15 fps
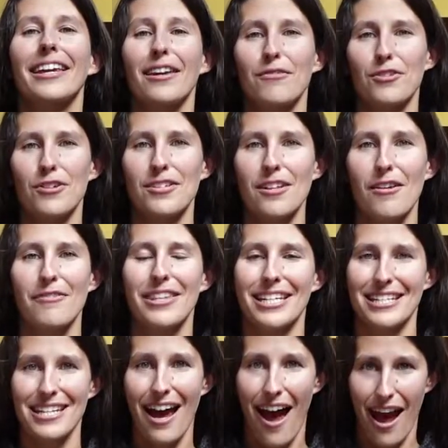give yourself the
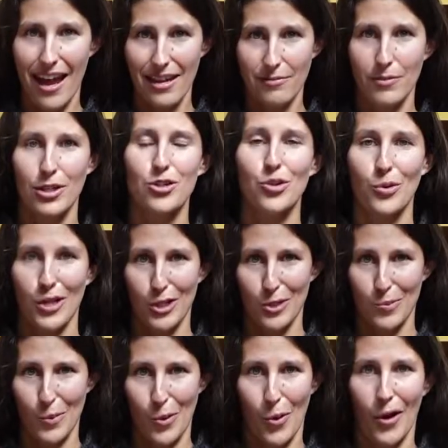time to
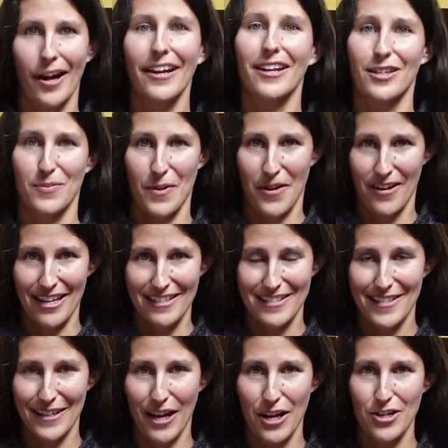explore and experience
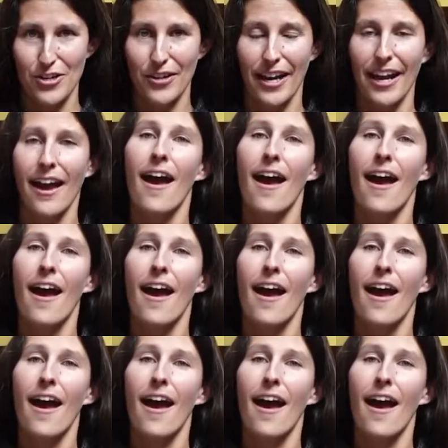the country.